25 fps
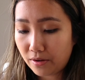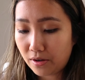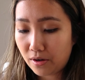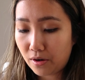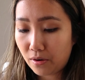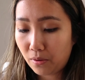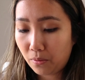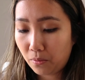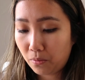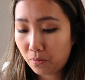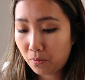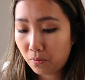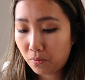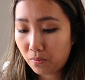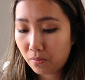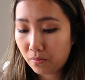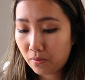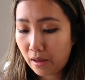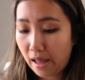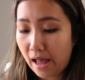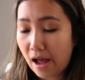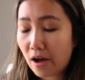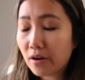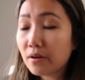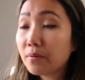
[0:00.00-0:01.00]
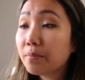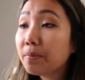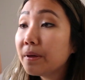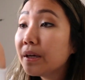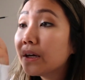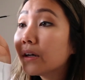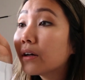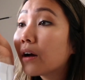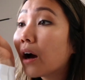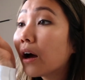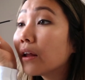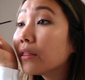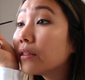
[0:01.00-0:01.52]
you know, how to be
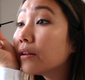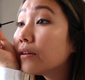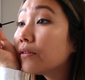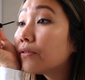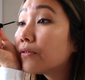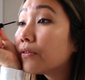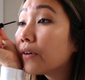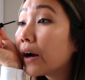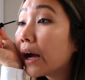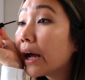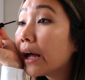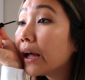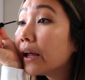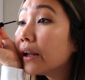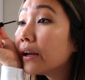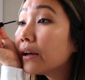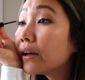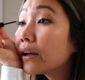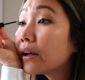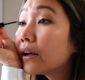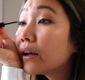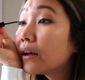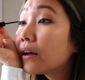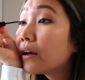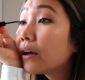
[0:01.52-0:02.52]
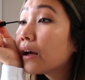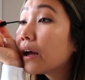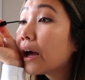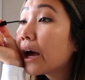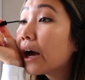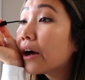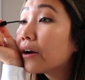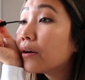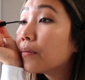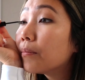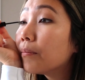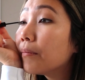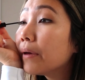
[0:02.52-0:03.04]
a godly friend,
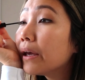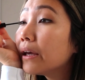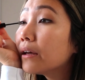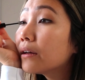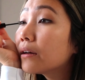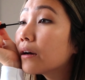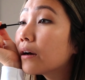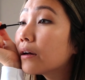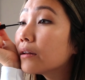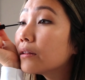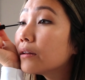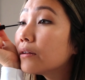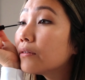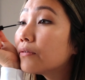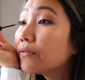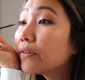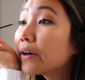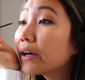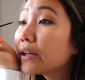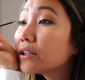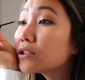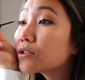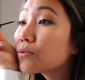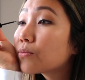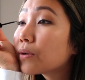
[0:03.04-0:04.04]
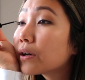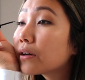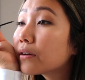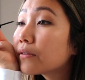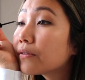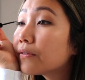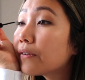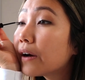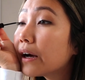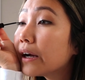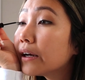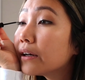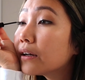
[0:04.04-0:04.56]
how to make godly friends, where to
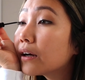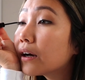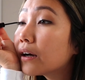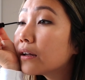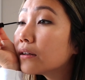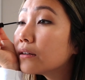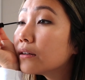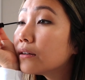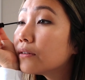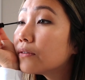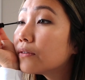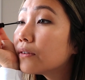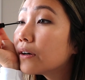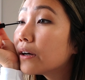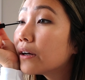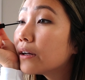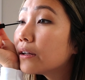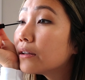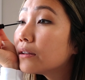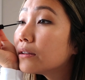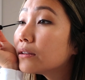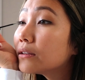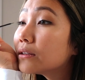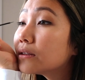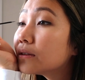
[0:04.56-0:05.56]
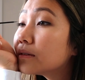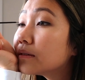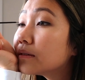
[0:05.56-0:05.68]
find godly friends.